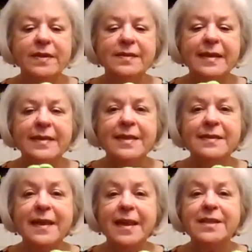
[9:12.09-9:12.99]
This At
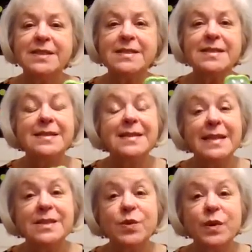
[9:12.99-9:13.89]
this age, it's the
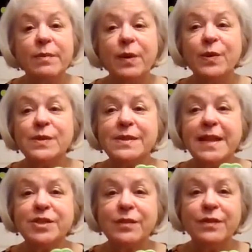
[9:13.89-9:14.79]
sensory motor
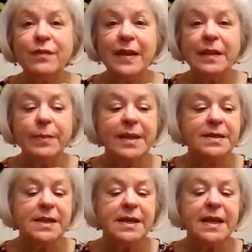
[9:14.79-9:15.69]
stage of development.